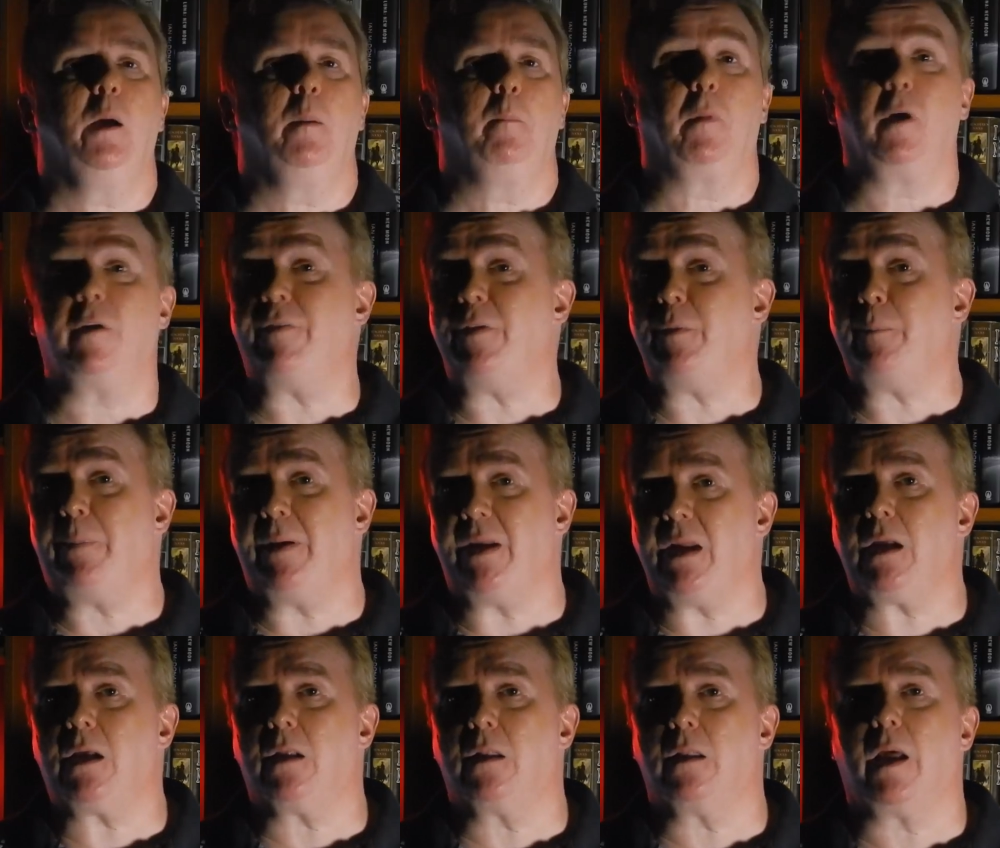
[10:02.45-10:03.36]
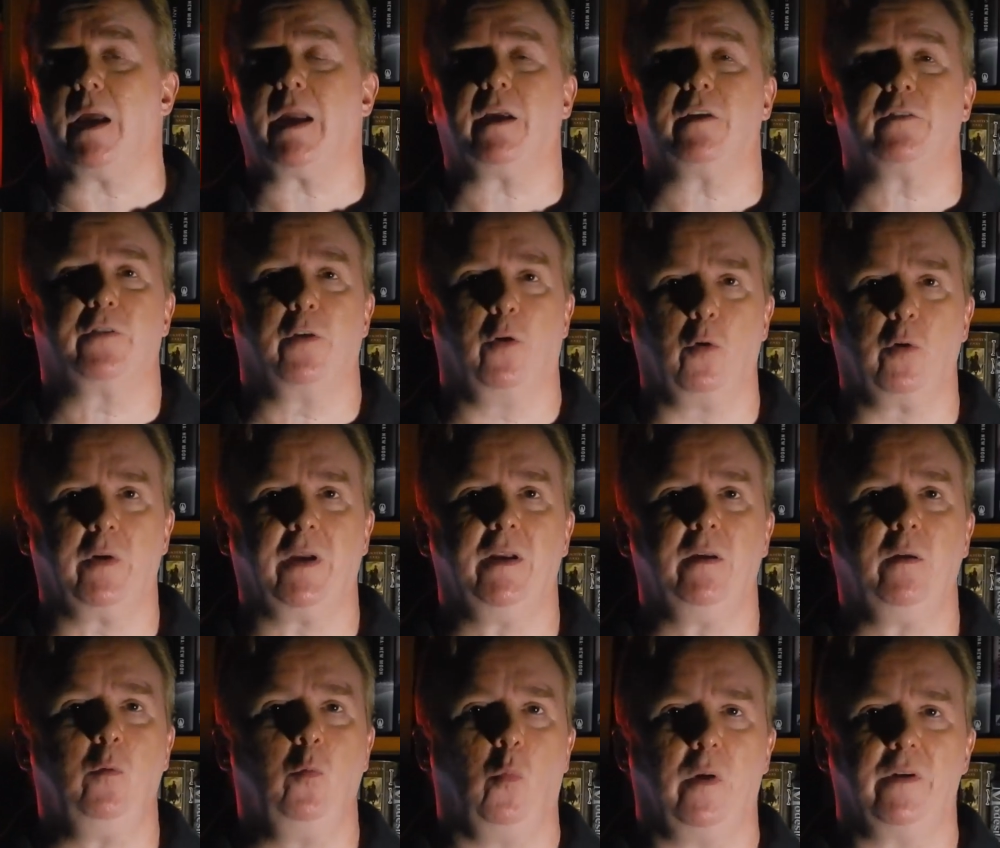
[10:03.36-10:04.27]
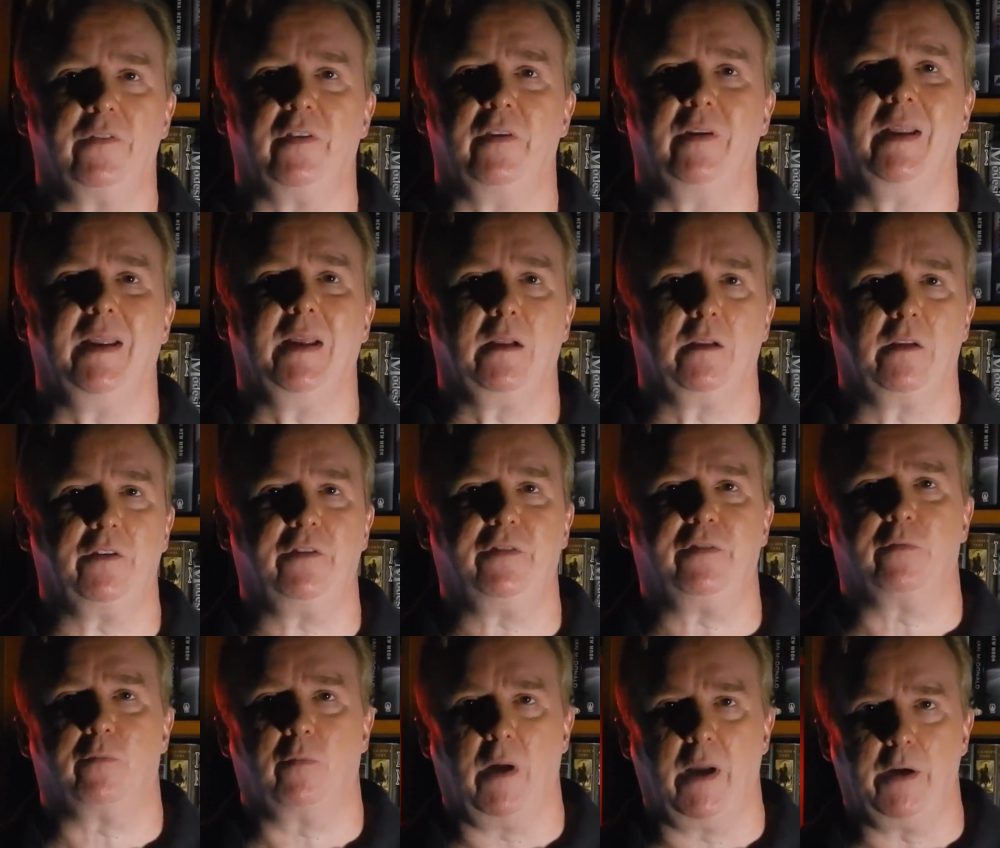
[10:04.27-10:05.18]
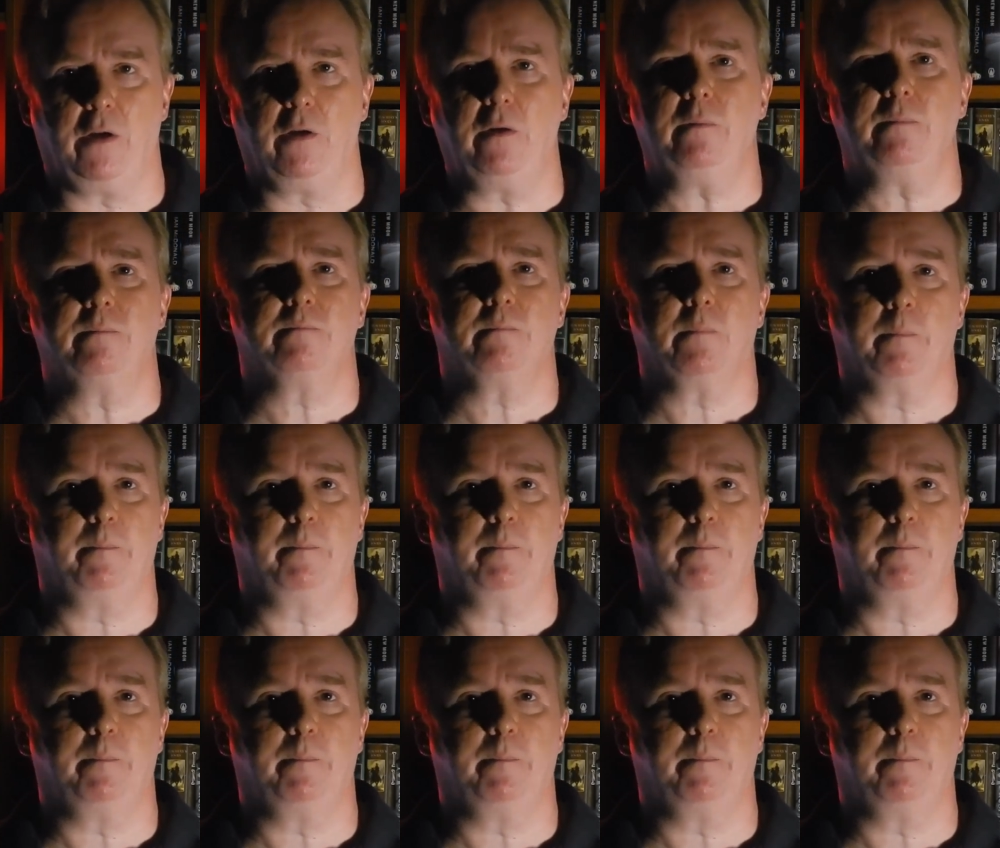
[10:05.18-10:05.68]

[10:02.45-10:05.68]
Mervyn Peake, like Tolkien, was an English writer,